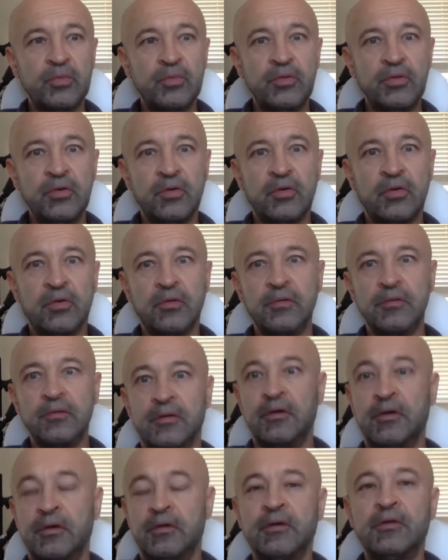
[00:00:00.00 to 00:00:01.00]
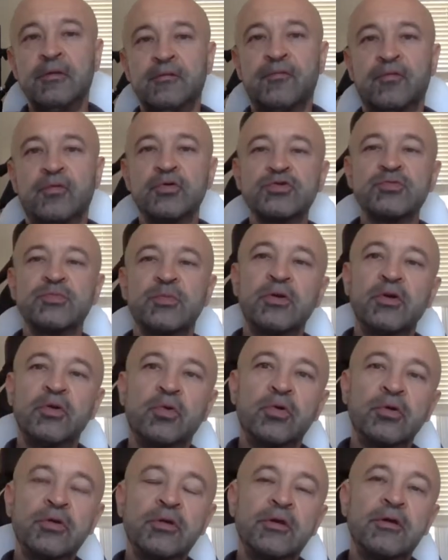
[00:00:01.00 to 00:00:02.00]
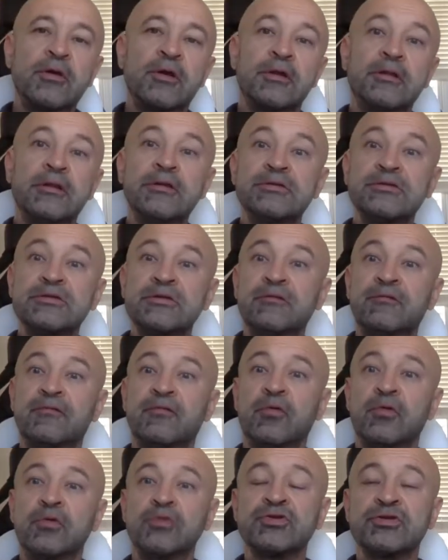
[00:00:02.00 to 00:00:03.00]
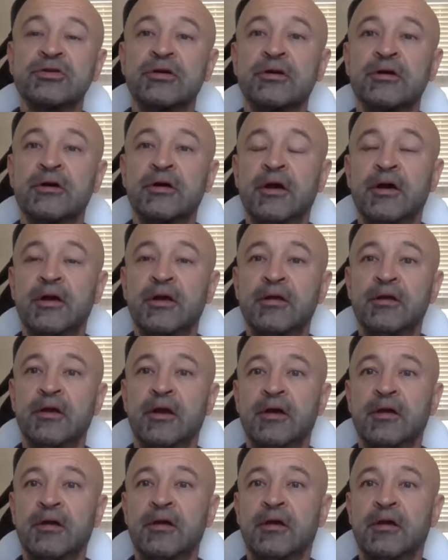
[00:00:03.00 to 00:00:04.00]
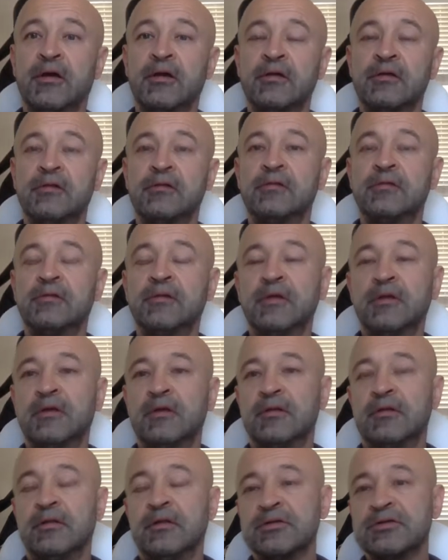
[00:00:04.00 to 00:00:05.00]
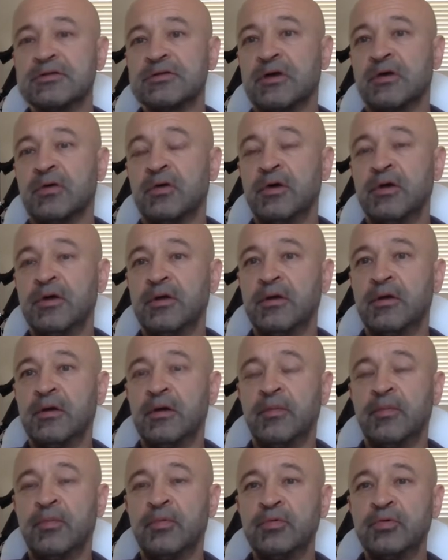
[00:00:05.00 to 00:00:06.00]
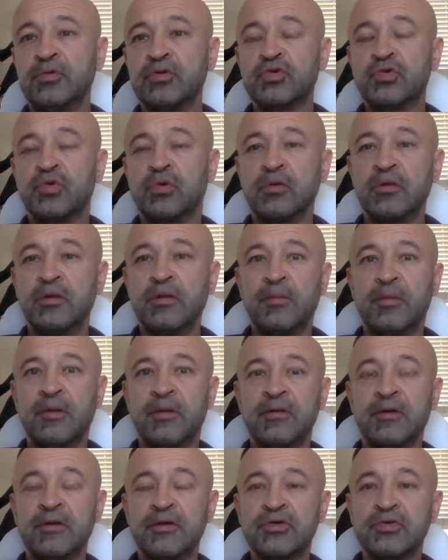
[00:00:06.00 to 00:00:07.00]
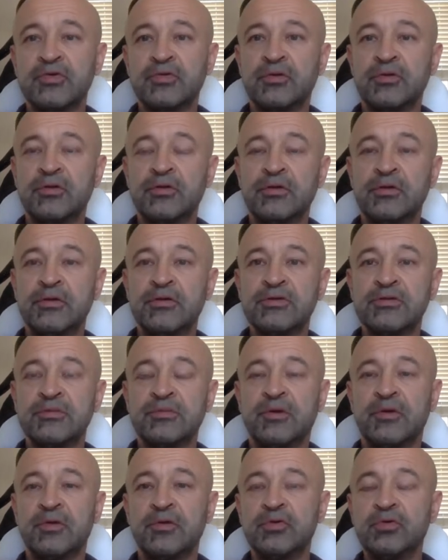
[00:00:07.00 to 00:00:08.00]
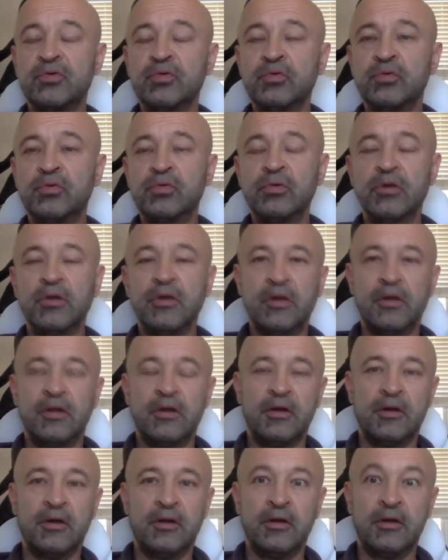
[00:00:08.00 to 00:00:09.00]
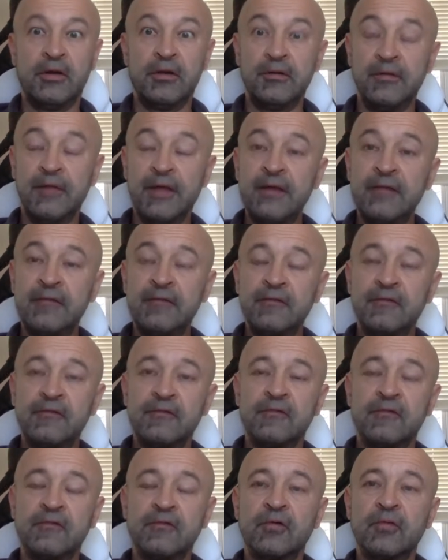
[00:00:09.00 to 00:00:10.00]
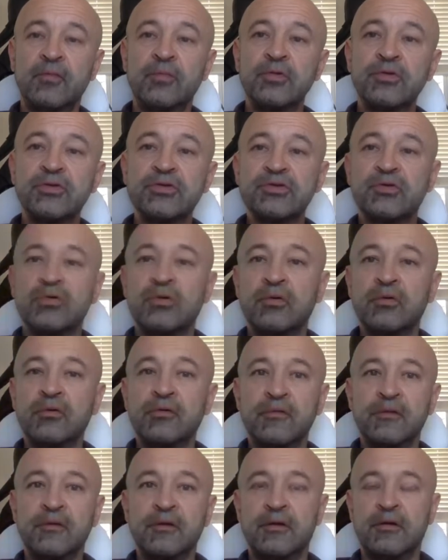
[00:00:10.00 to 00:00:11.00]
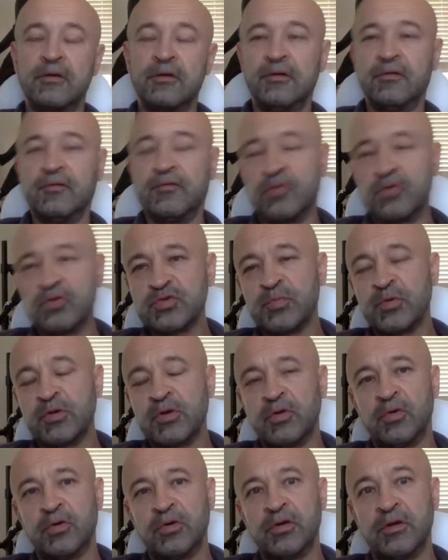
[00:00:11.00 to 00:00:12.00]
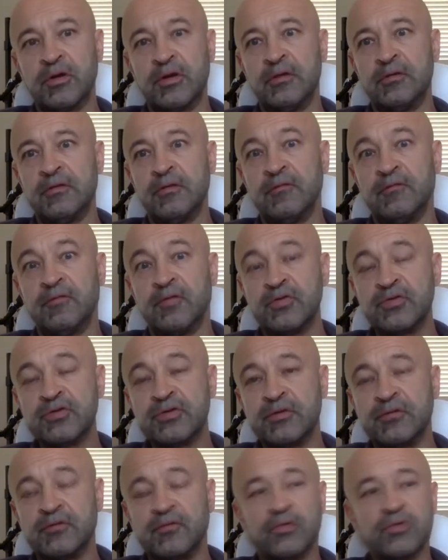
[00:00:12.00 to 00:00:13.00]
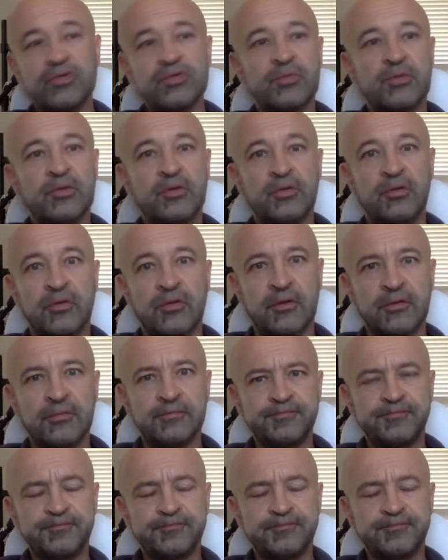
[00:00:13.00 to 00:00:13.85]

be on uh, reinforcement learning and its inverse. Uh, I, I, I, that's how I uh, put it shortly, but actually it's about two uh, related topics called reinforcement learning and inverse reinforcement learning.